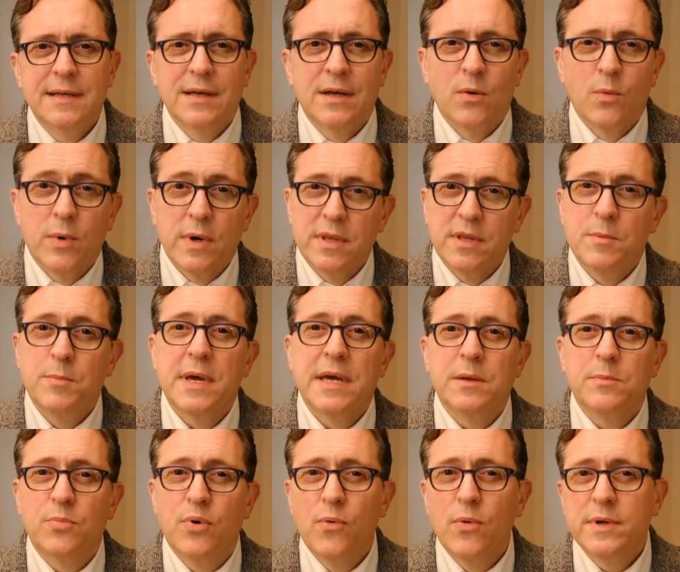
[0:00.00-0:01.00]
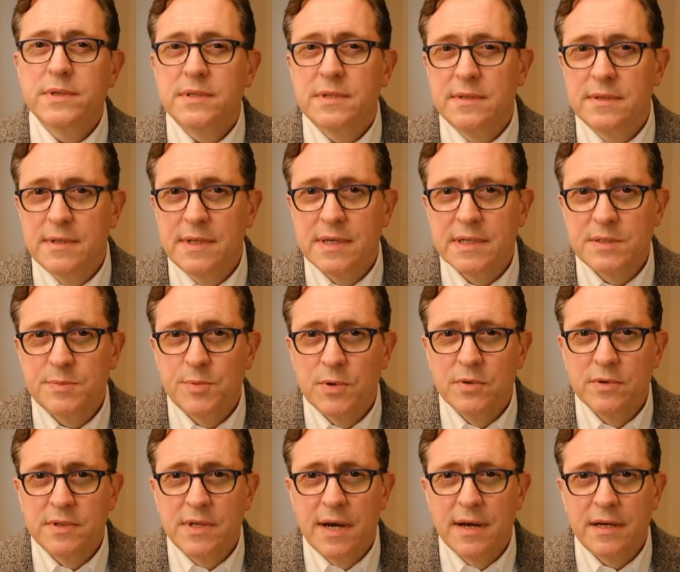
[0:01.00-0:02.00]
One of the main points of the Dust
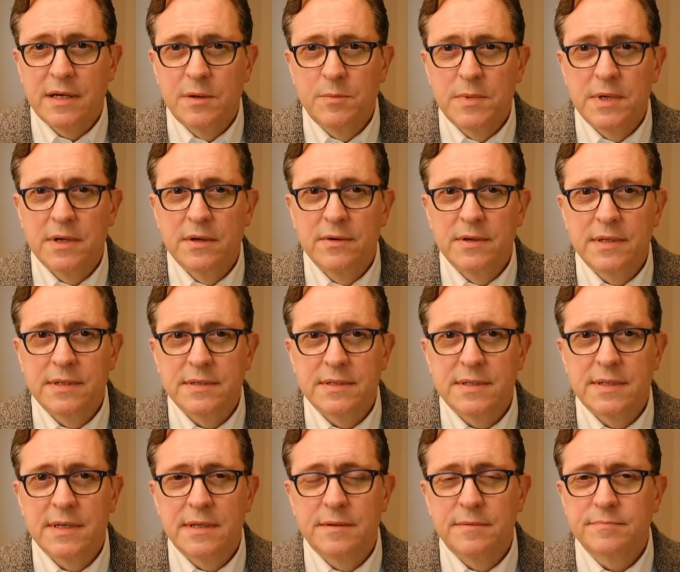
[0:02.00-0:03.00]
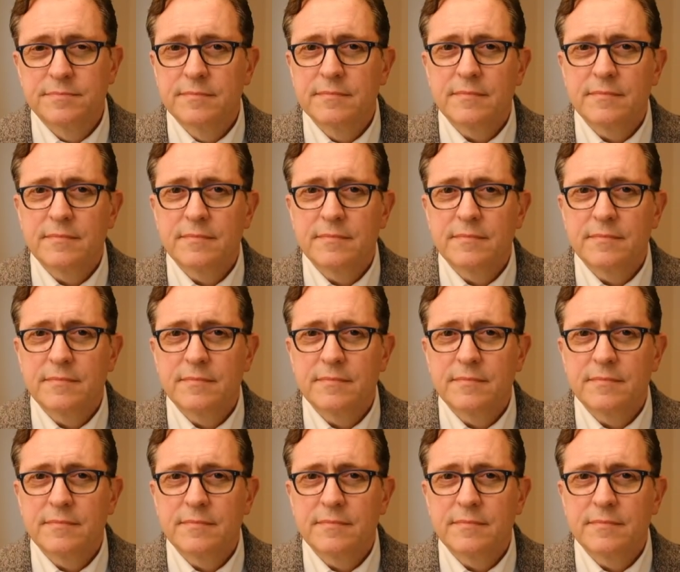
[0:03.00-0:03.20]
Bowl documentary is that